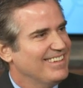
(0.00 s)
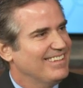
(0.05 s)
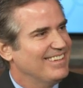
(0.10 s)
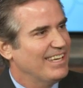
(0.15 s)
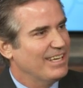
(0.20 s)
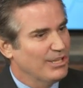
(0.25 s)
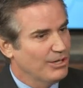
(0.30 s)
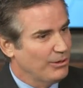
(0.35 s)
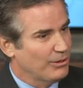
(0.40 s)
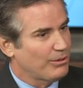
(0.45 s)
They
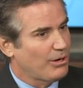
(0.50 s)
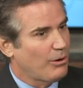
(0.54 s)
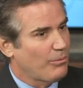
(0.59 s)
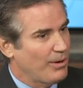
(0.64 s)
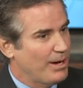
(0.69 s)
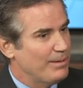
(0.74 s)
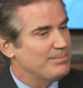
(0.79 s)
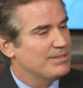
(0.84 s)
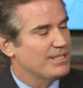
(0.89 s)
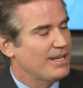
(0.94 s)
can go to our
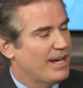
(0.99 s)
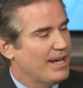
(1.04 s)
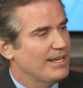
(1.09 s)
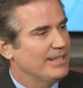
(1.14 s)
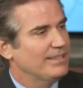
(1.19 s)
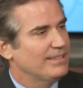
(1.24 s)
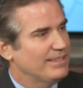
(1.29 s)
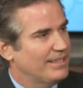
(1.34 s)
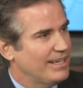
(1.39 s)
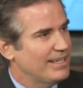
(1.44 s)
website
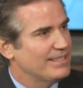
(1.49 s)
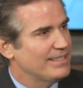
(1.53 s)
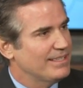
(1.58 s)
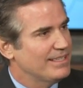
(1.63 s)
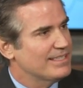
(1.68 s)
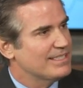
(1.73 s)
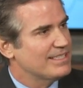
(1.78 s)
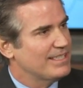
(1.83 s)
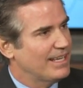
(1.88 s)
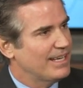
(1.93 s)
at
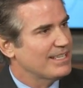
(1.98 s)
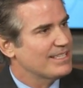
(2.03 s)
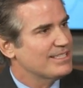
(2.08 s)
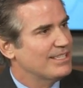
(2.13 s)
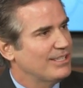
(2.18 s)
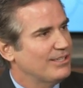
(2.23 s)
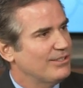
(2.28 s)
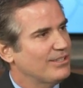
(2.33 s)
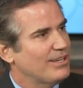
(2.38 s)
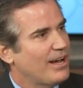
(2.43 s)

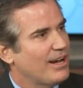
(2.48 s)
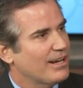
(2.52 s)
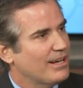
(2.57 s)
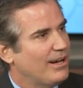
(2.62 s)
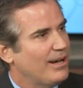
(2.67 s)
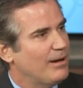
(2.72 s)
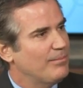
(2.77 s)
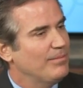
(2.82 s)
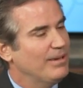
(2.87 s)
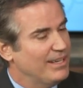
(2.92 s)

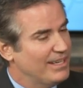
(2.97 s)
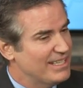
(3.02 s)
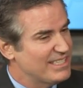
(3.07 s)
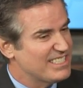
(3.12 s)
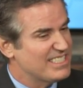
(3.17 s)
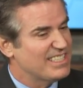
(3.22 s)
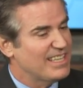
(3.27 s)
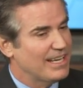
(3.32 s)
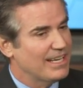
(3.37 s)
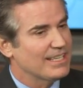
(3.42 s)
theaestheticscenter.com,
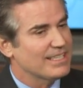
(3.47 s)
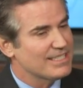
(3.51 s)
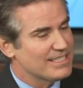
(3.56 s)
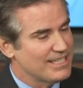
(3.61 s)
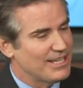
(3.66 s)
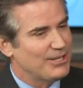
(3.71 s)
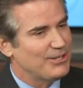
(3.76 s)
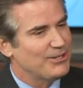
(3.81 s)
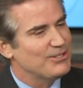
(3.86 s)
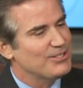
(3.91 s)

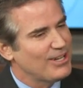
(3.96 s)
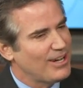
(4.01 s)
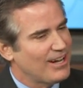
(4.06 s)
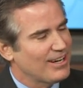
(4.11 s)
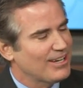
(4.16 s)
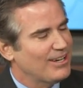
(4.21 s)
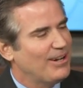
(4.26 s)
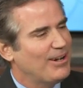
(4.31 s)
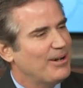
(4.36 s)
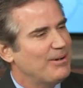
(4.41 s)

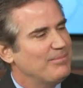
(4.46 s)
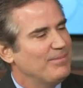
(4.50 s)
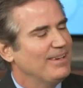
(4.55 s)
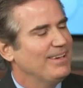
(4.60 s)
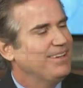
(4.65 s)
aestheticscenter.com,